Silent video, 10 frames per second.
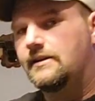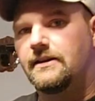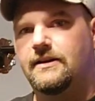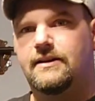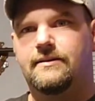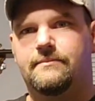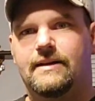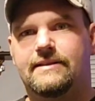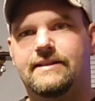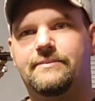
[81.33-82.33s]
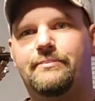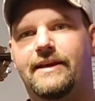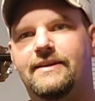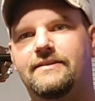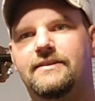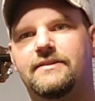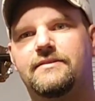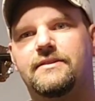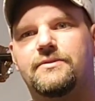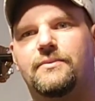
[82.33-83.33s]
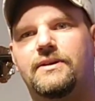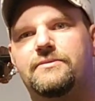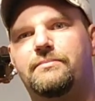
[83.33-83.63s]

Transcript: I did paint this. This was